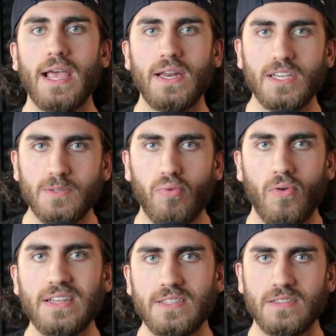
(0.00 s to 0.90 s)
and his
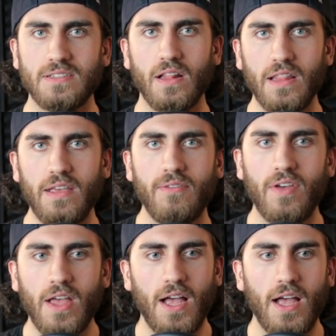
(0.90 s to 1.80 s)
presence to
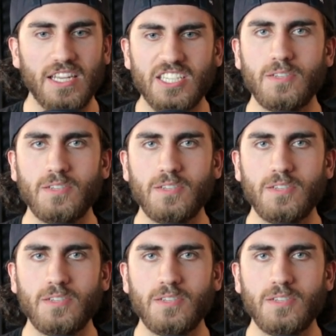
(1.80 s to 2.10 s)
live a